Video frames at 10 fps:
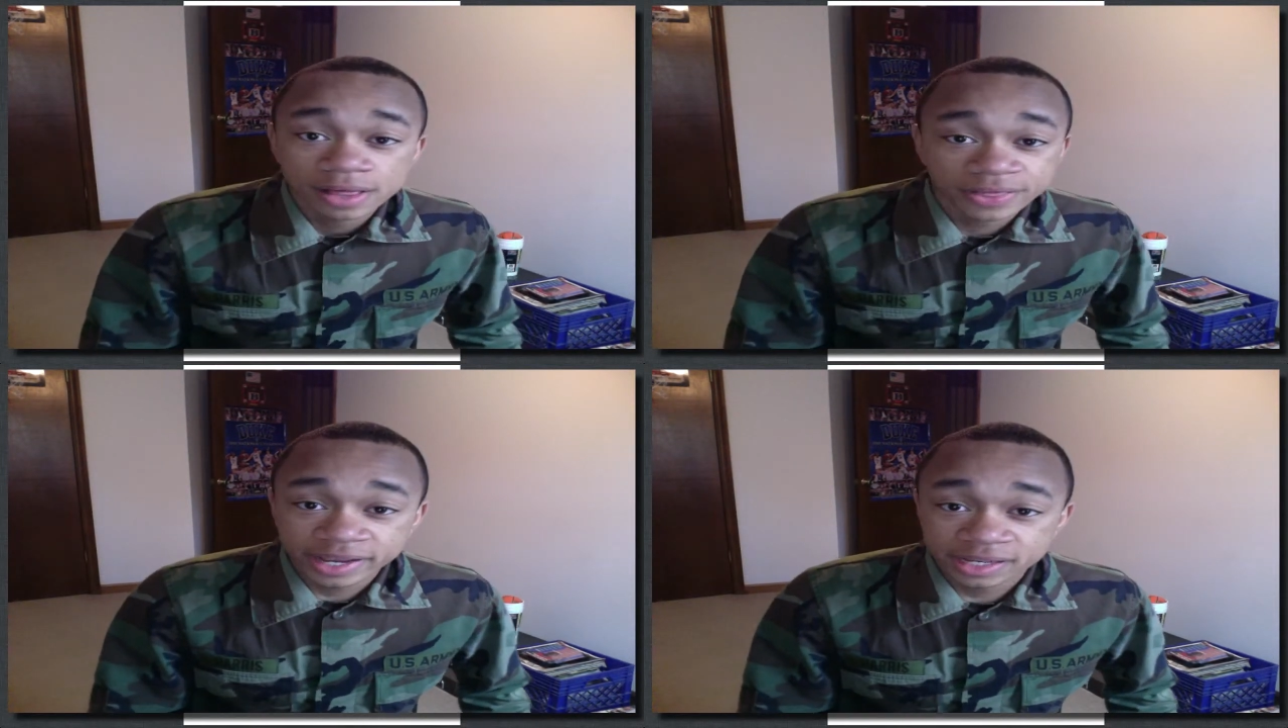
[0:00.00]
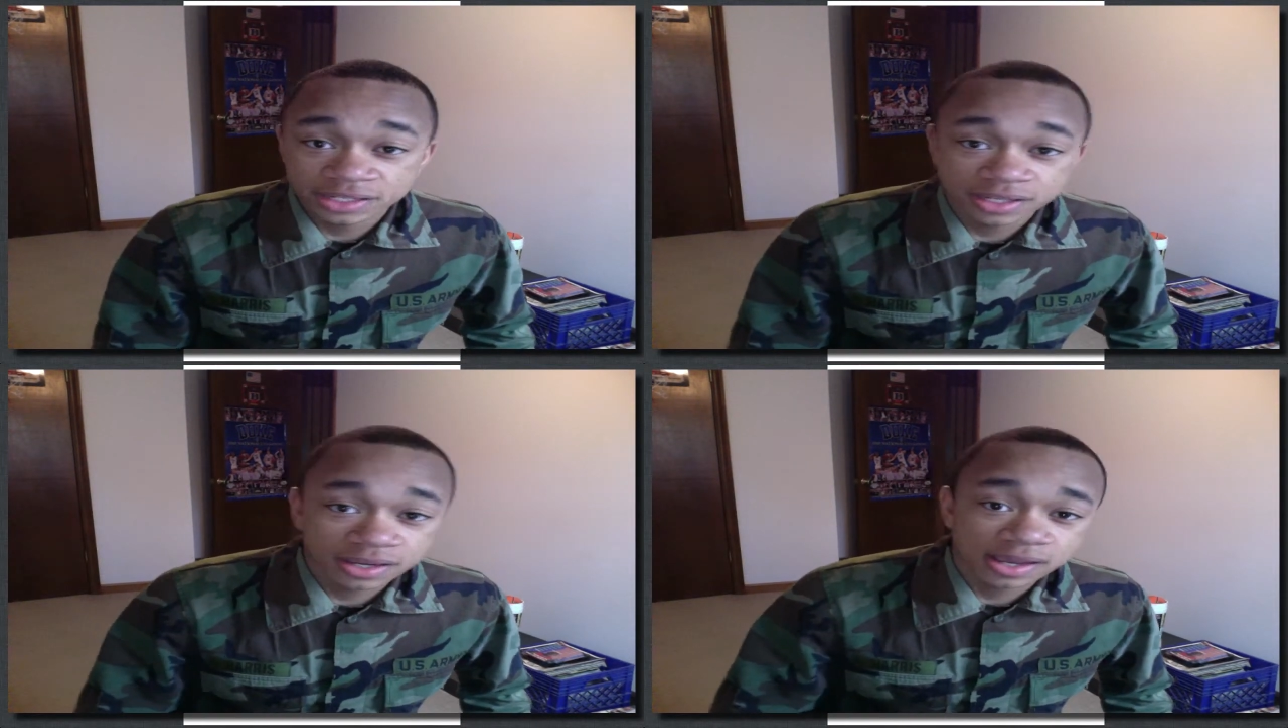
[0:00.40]

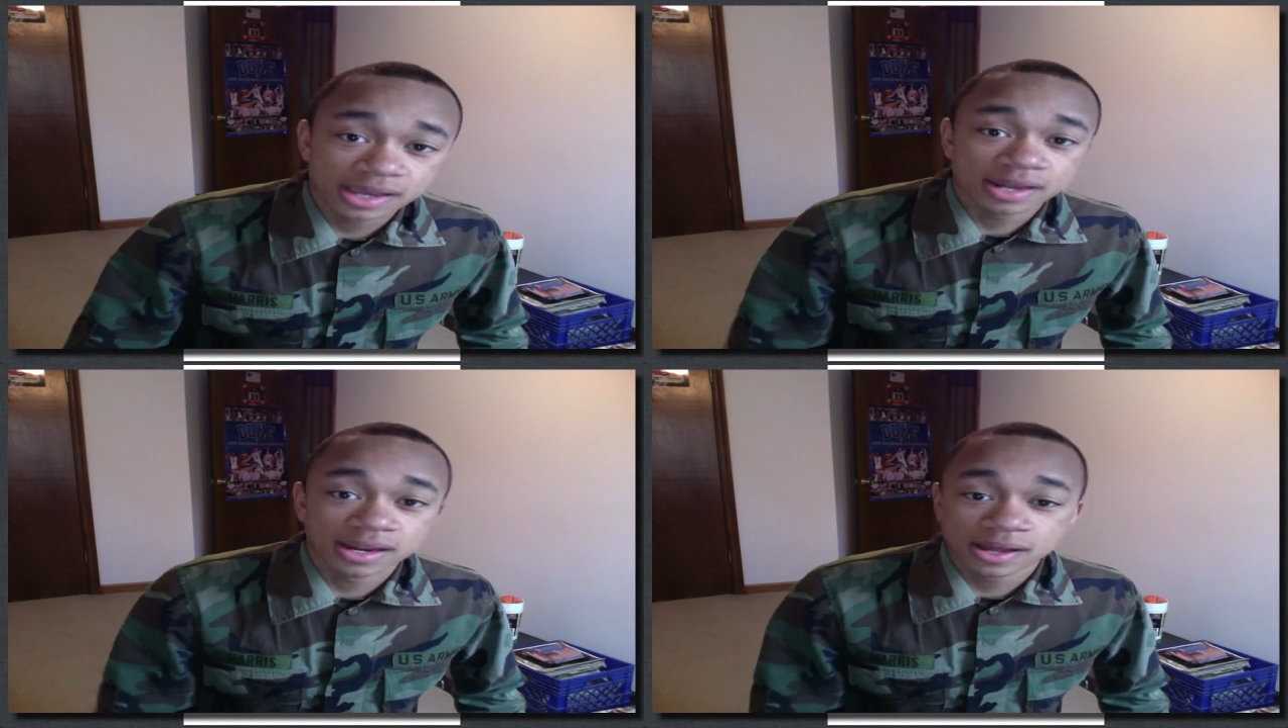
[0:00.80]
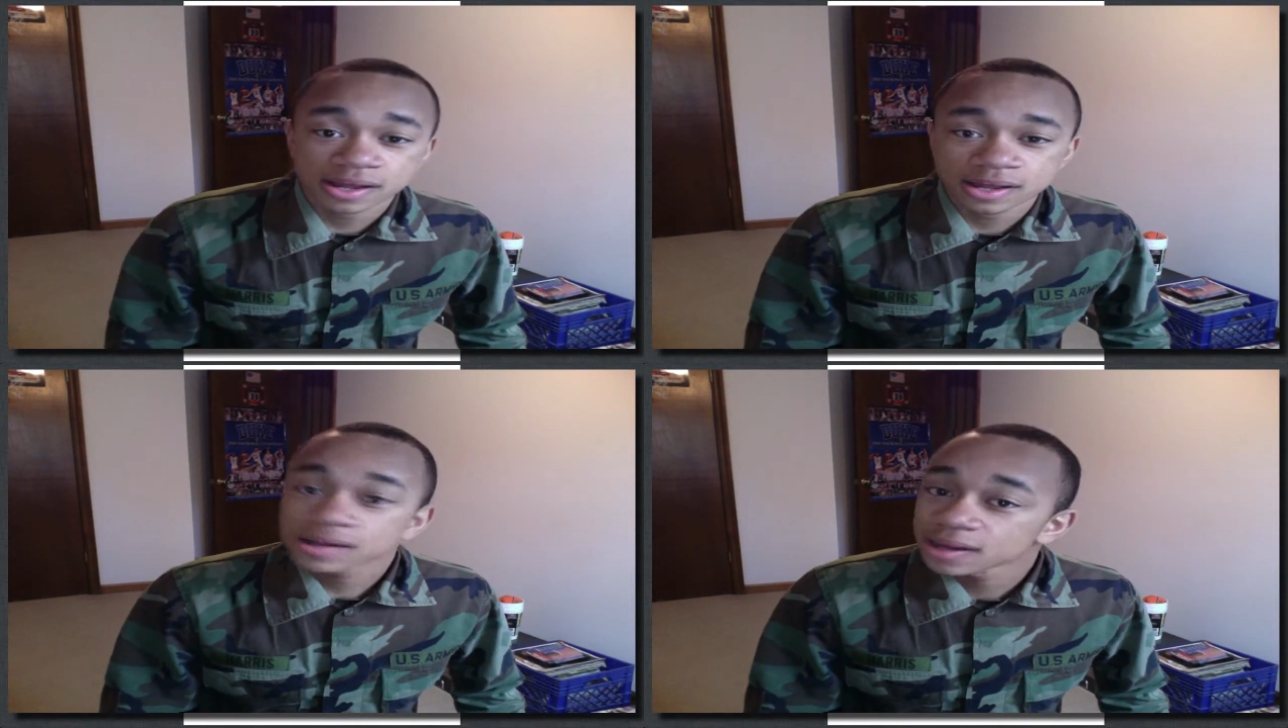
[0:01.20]
Thanks, and
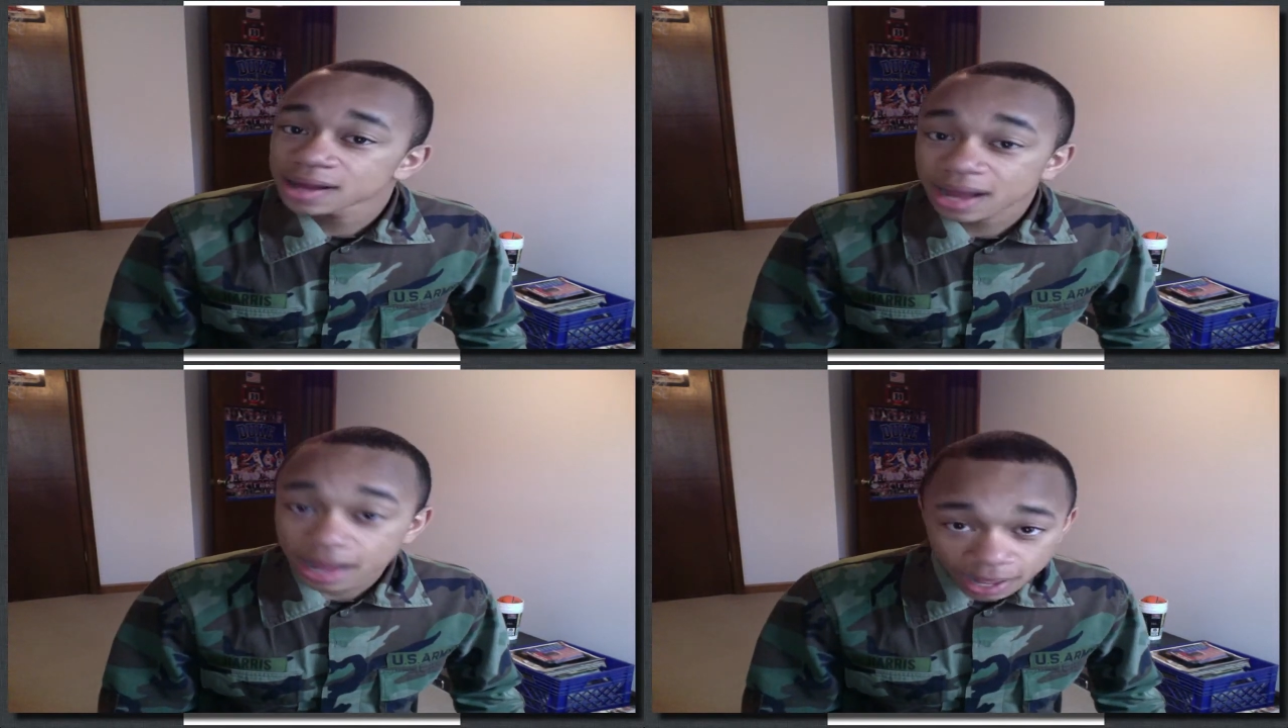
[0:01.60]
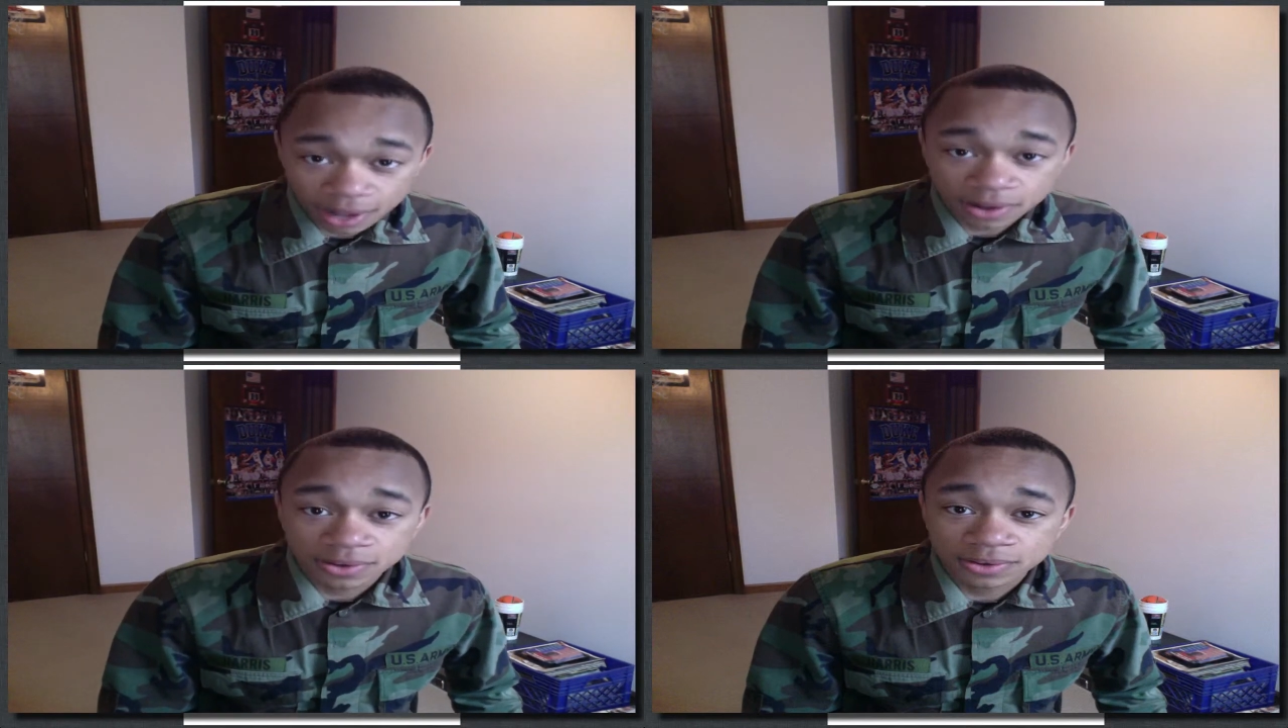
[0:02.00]
uh,
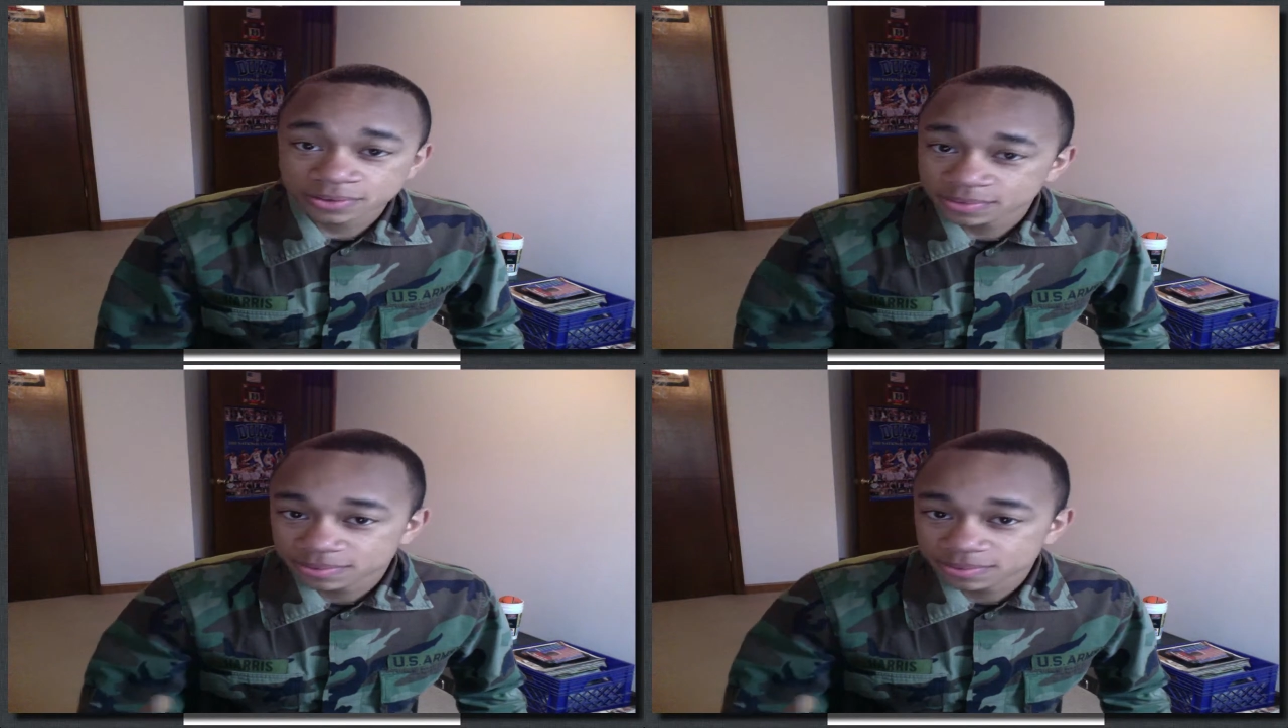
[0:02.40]
I'll